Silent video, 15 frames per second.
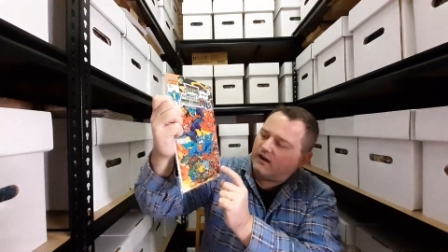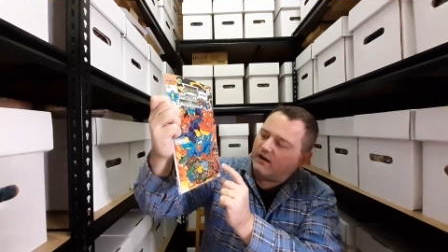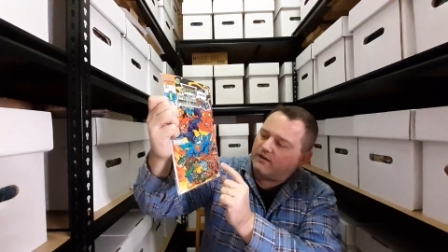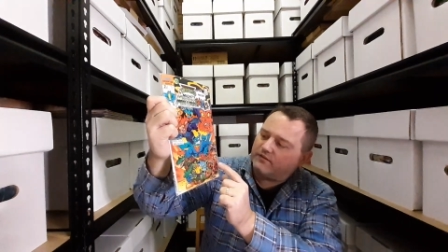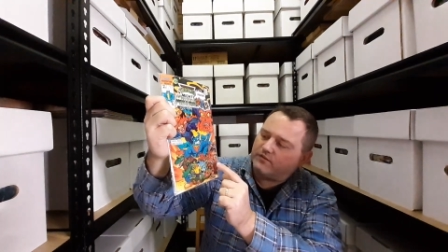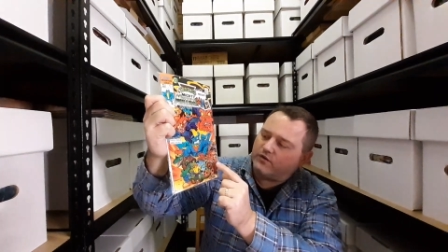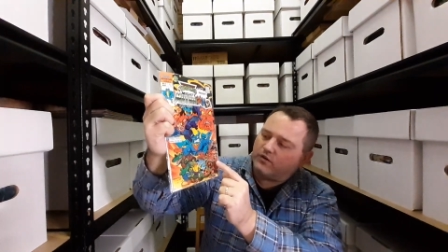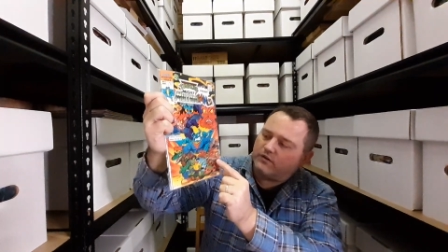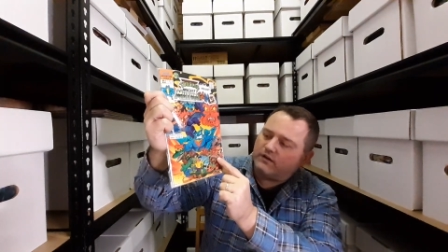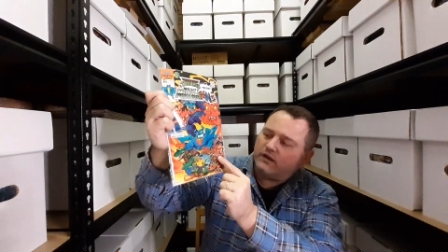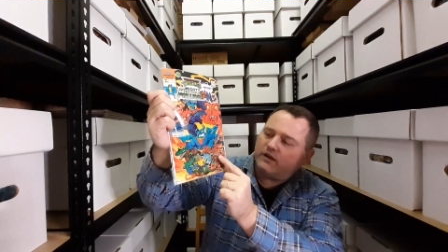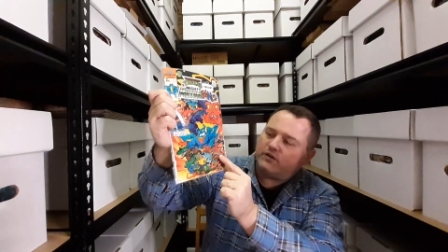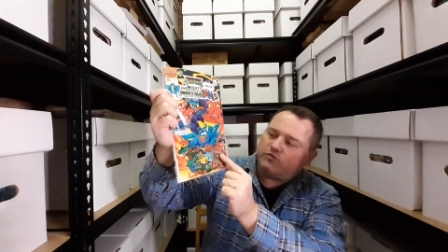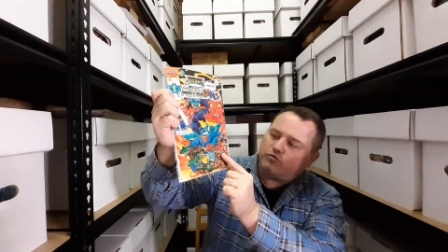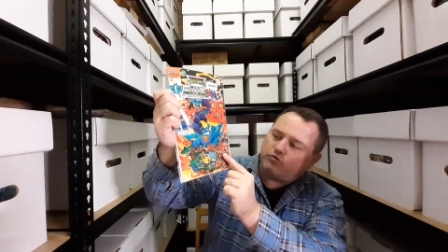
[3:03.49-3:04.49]
You've got
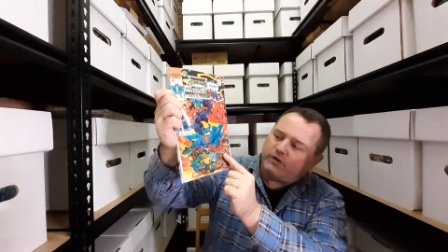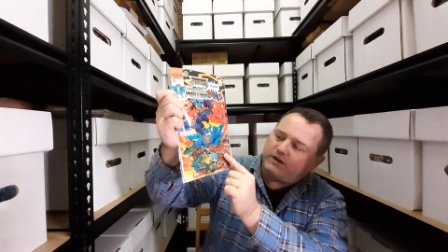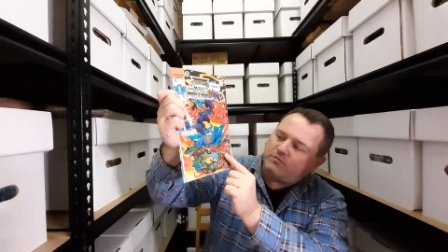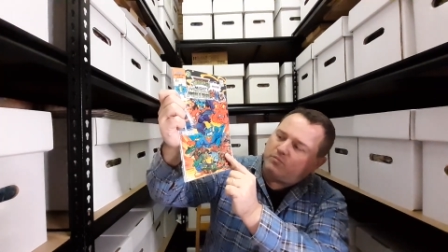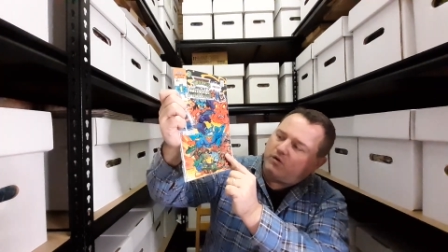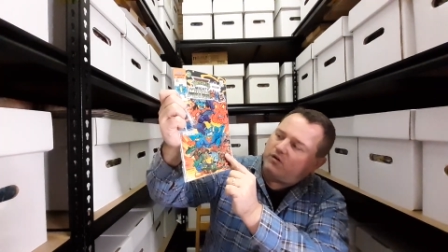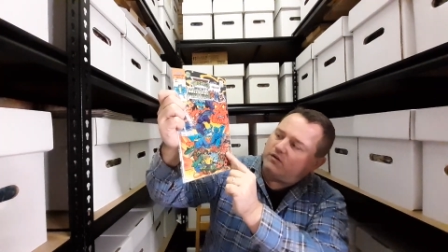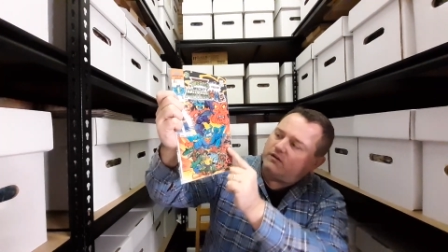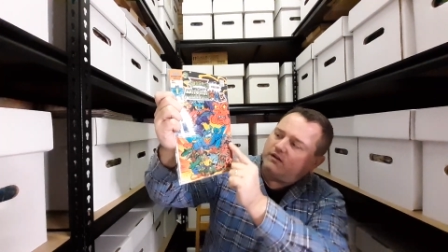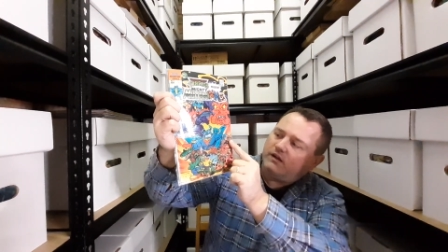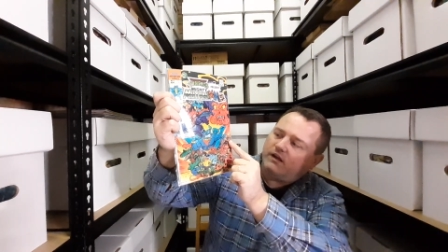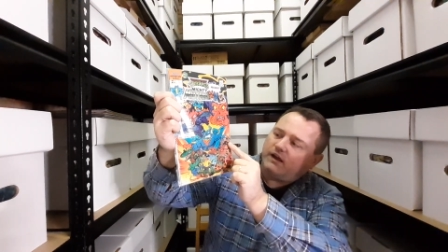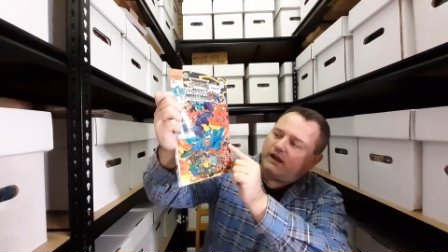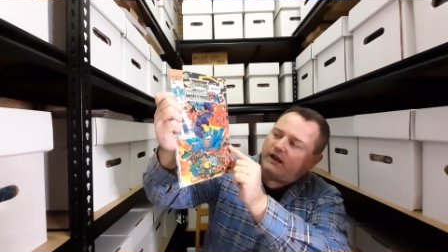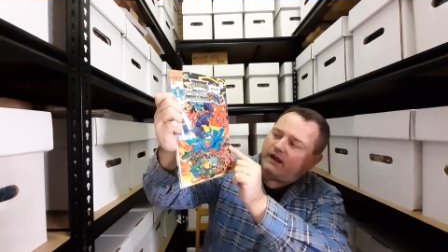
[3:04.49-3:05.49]
Dreadmon
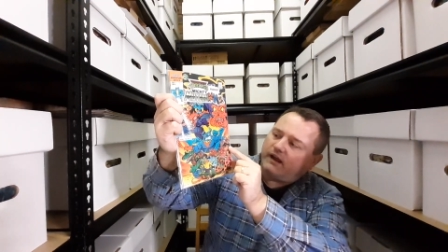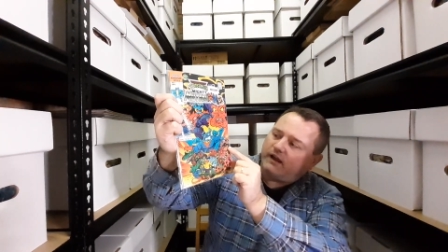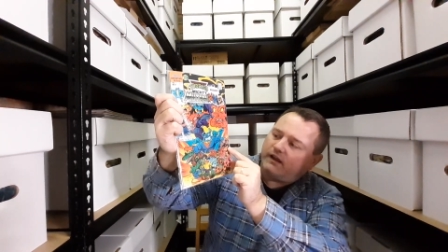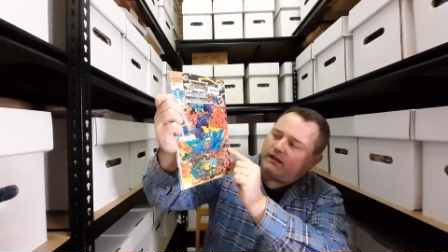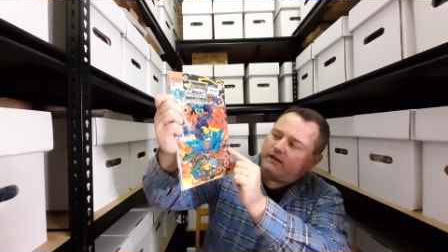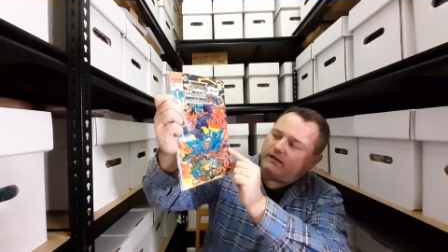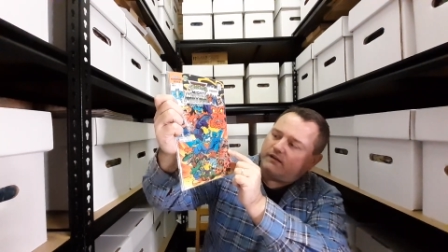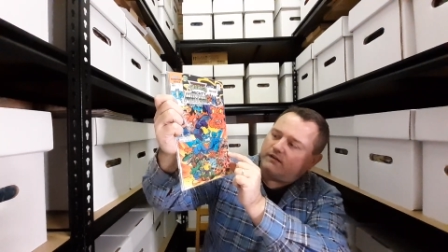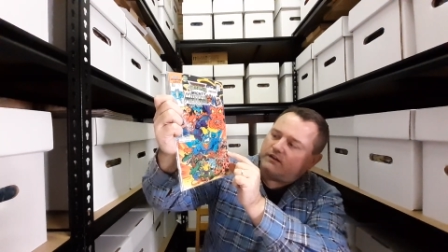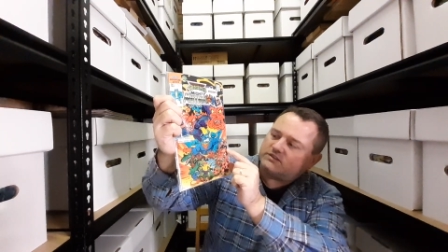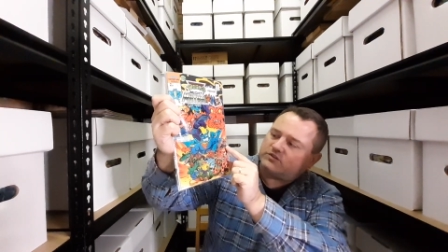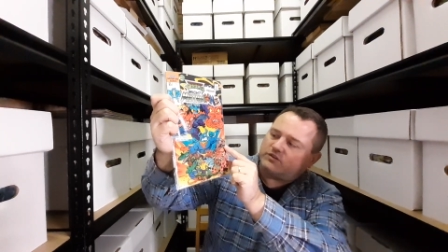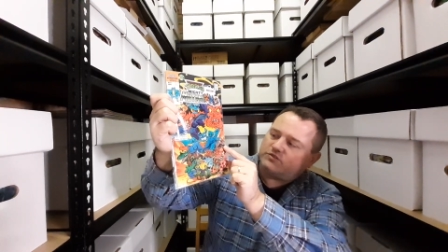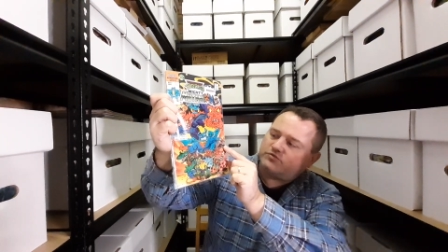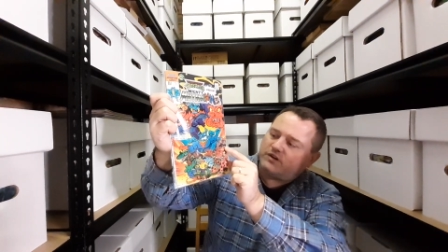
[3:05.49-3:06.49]
and
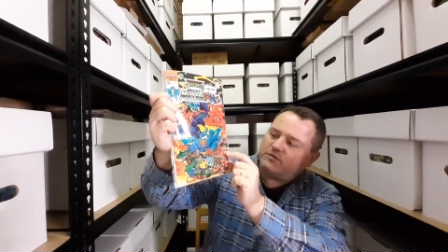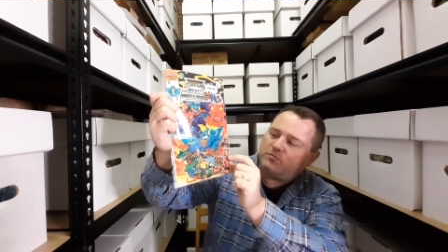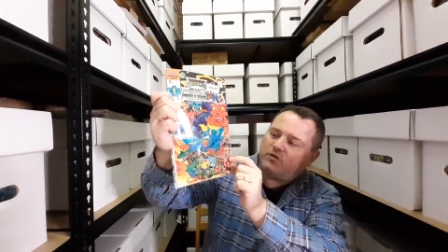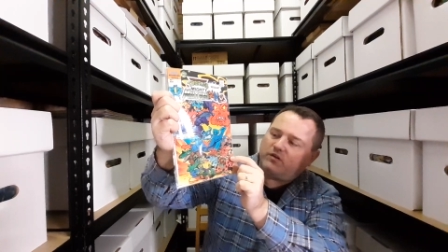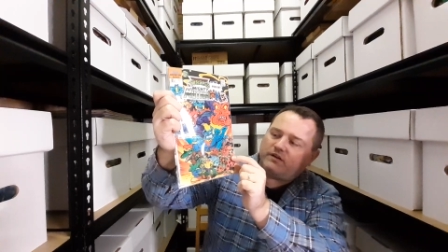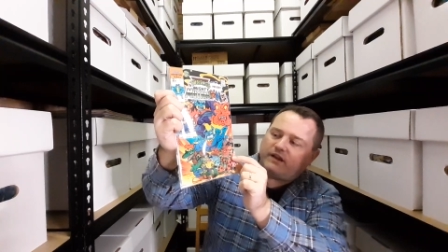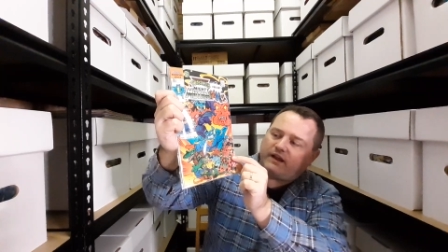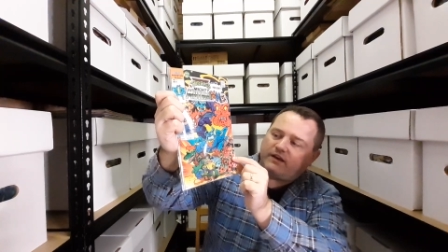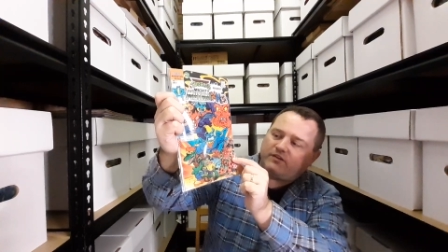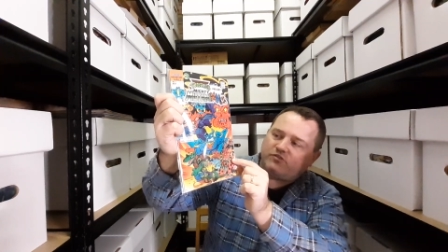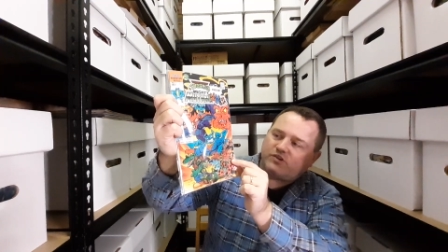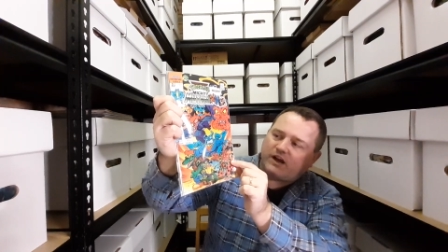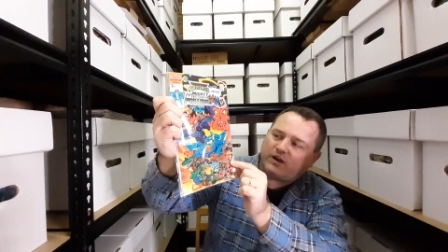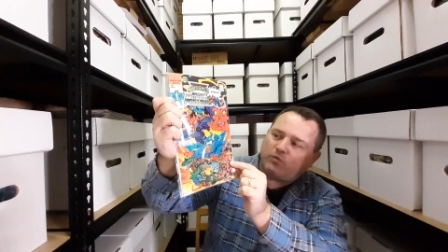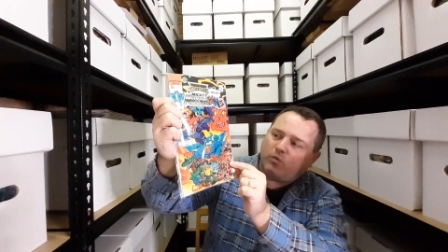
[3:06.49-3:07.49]

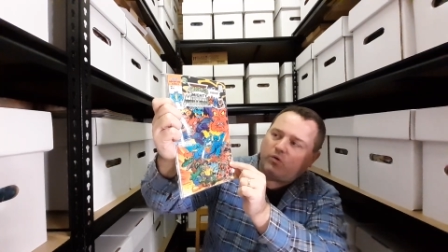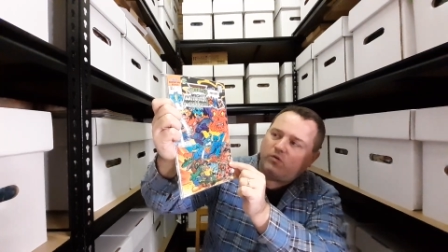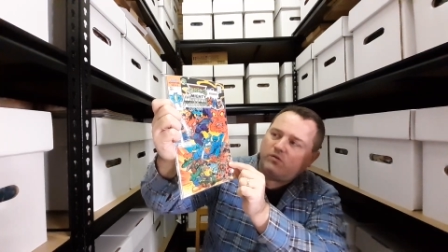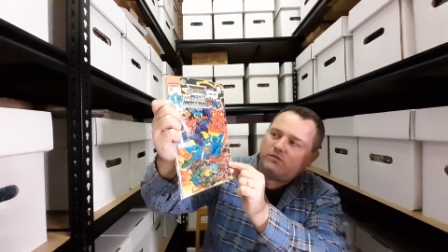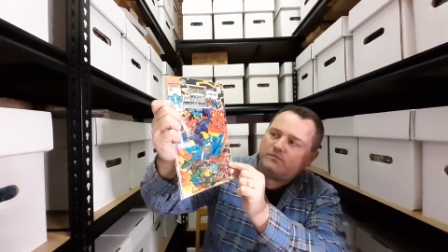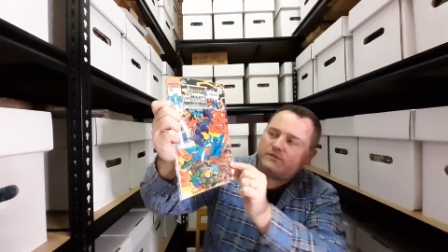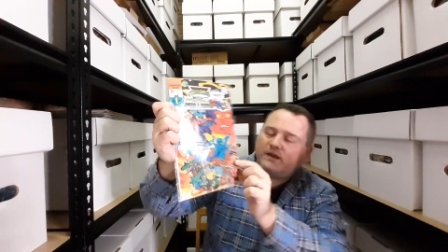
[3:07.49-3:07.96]
Jaguar,